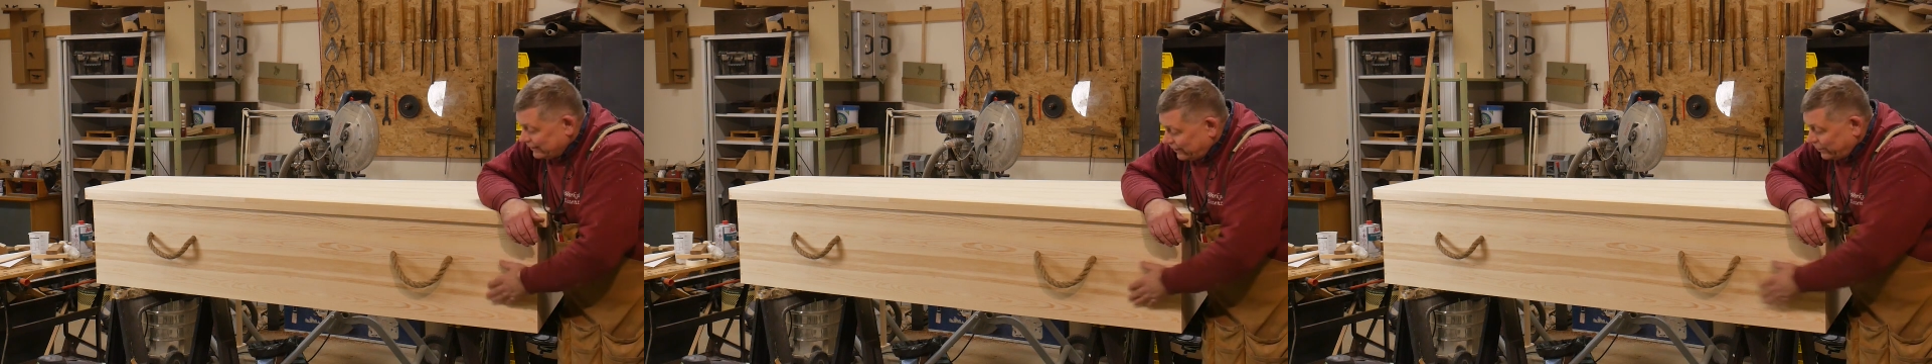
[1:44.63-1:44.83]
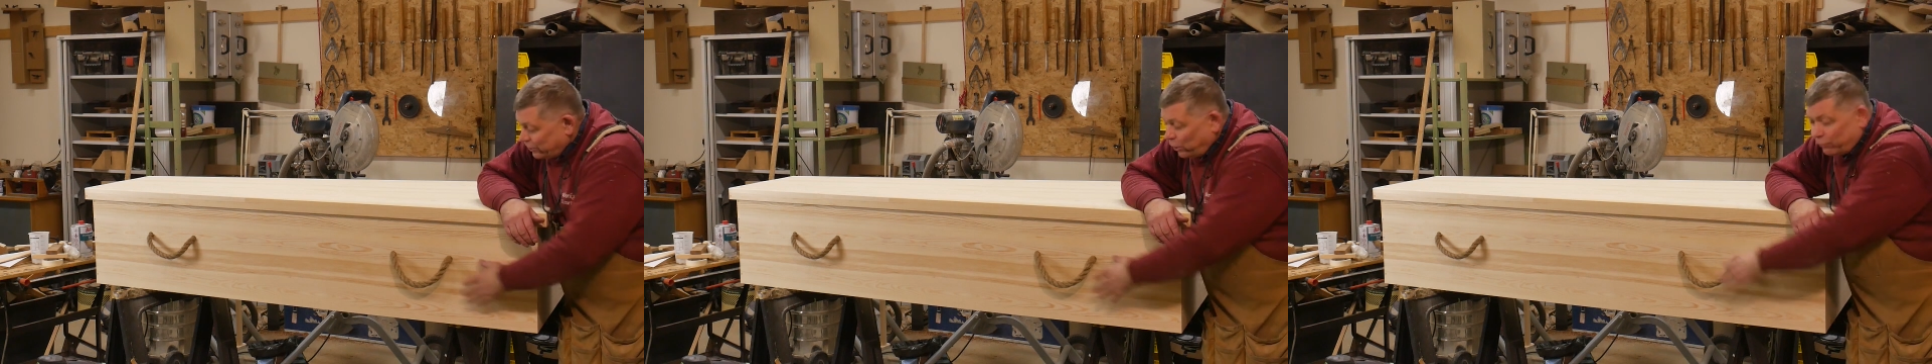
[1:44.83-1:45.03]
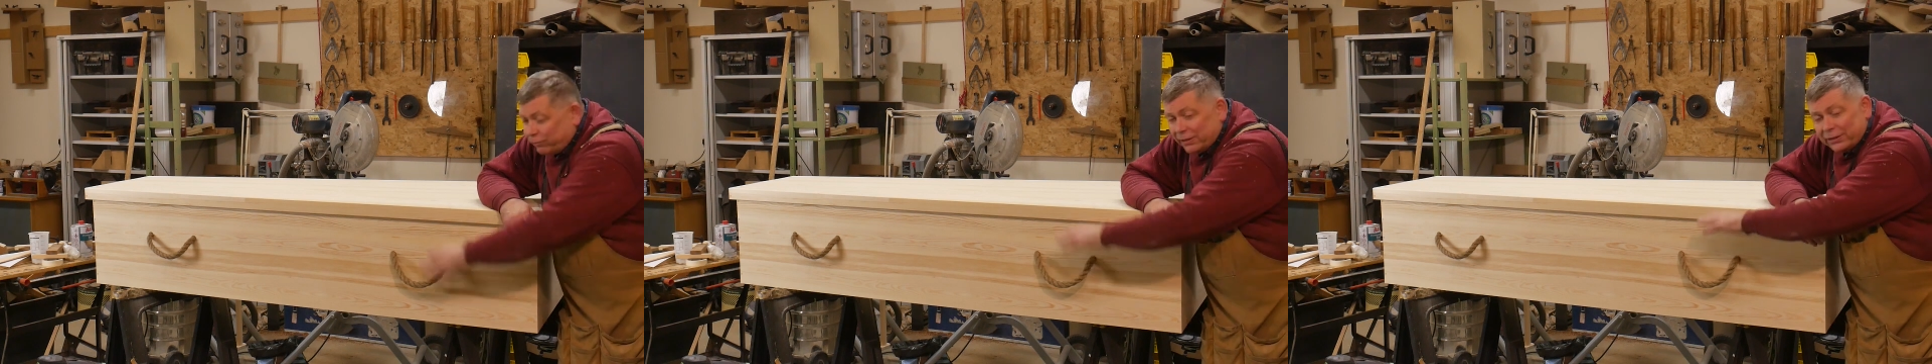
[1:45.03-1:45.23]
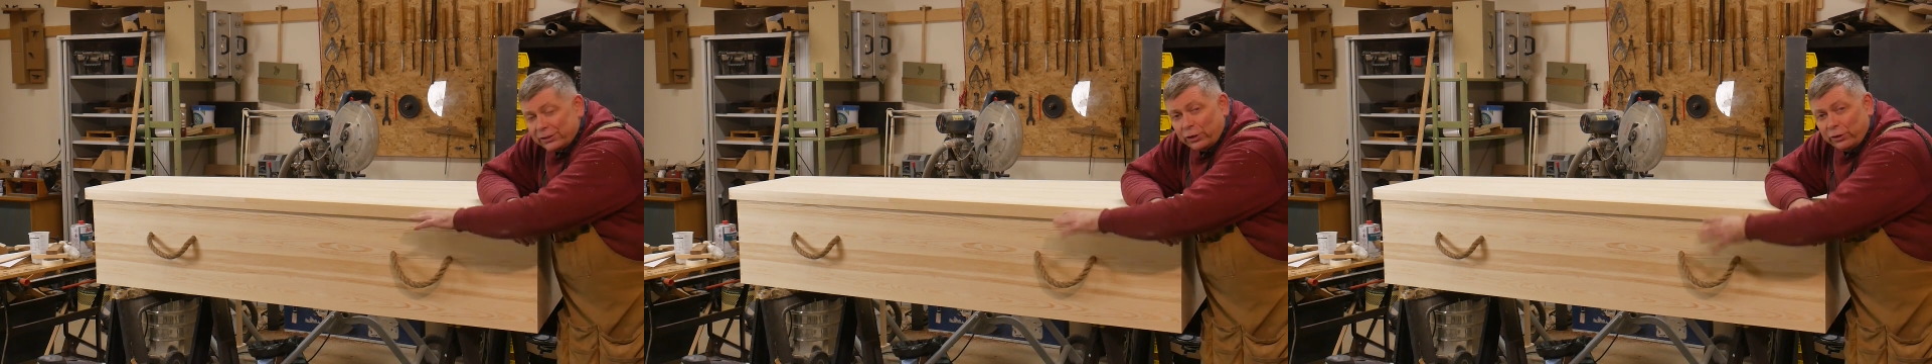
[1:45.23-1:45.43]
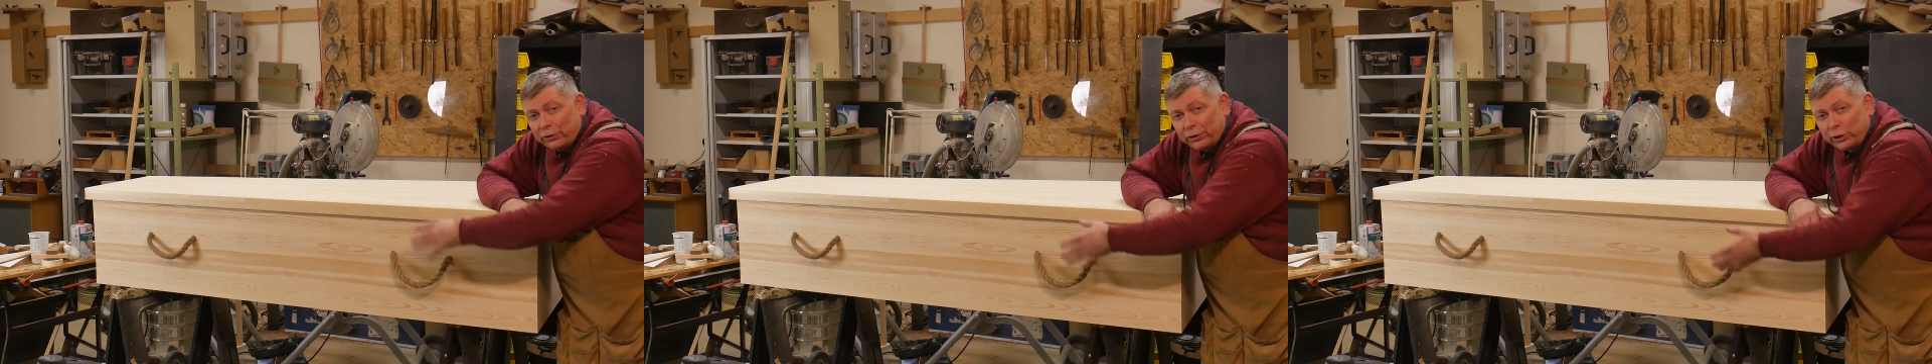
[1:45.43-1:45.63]
A coffin's
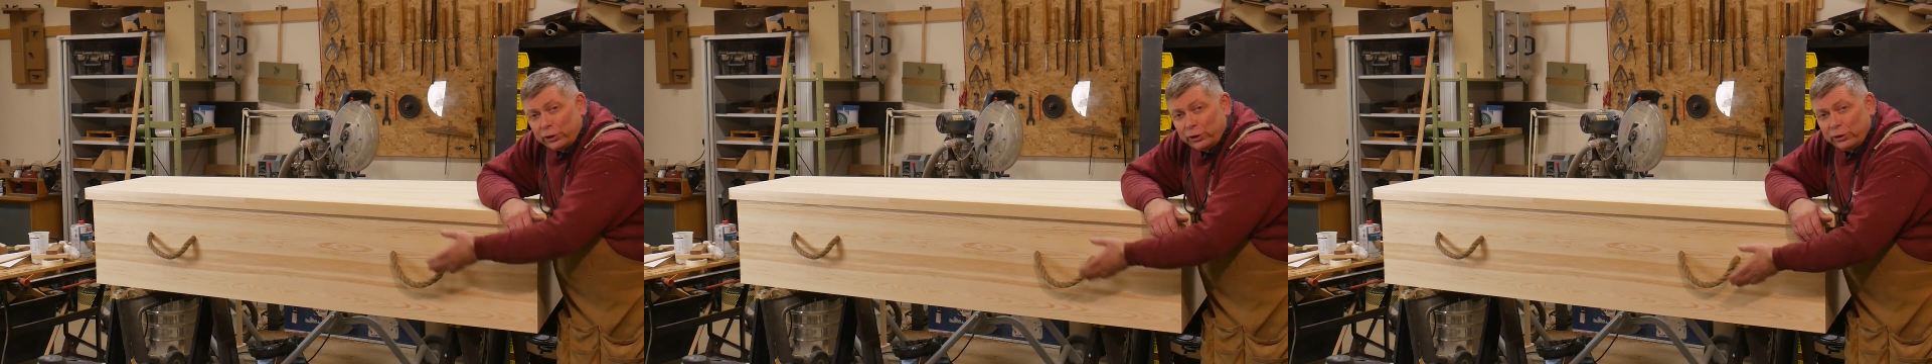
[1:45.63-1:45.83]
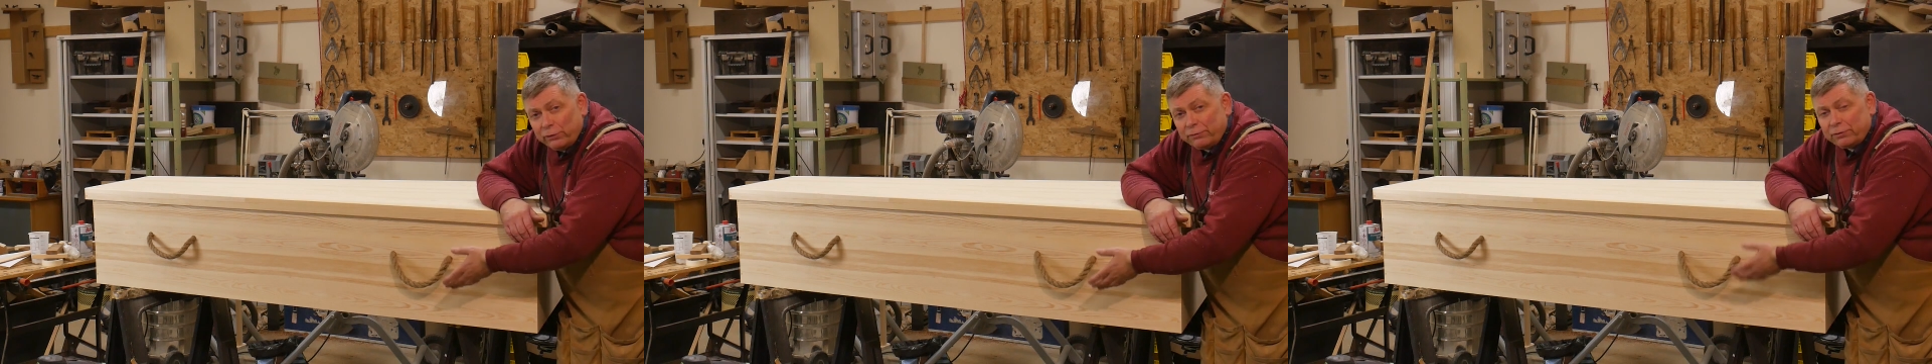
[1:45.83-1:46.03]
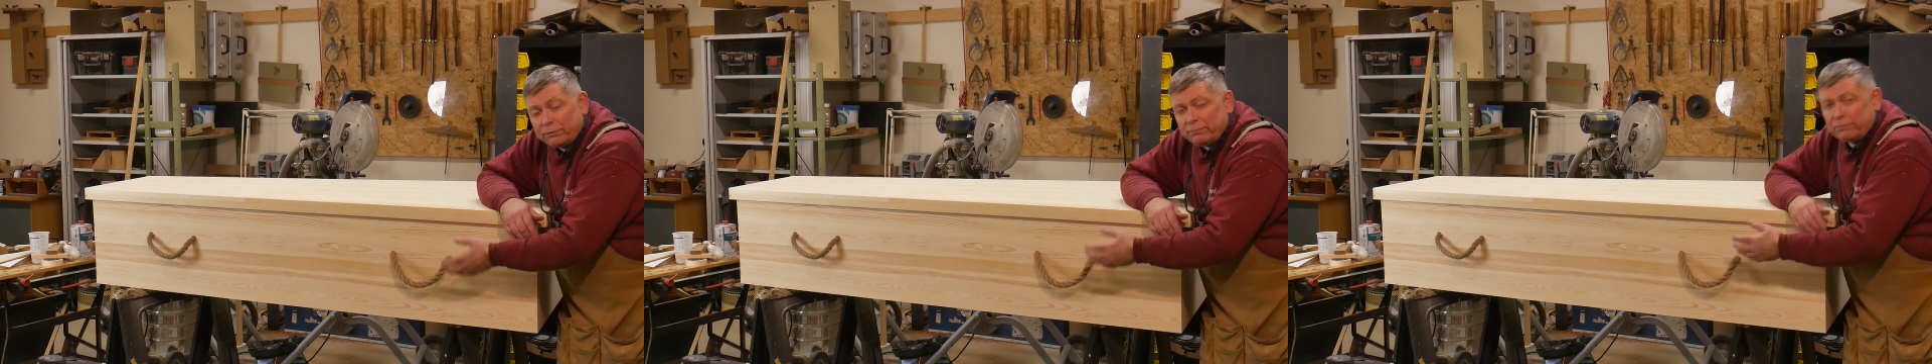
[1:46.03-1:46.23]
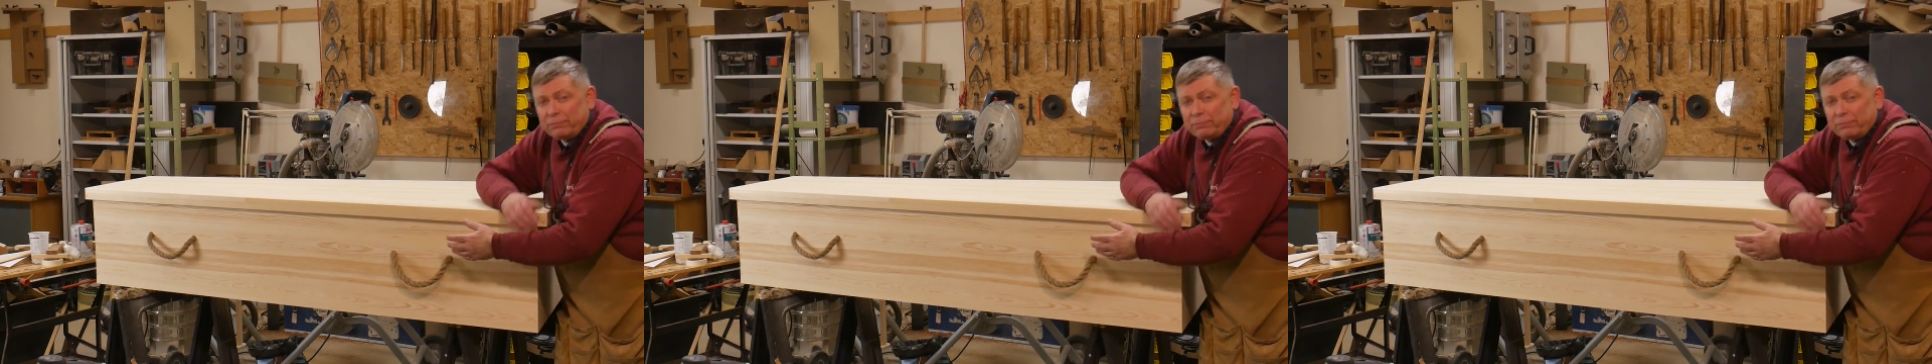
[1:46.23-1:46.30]
got the curved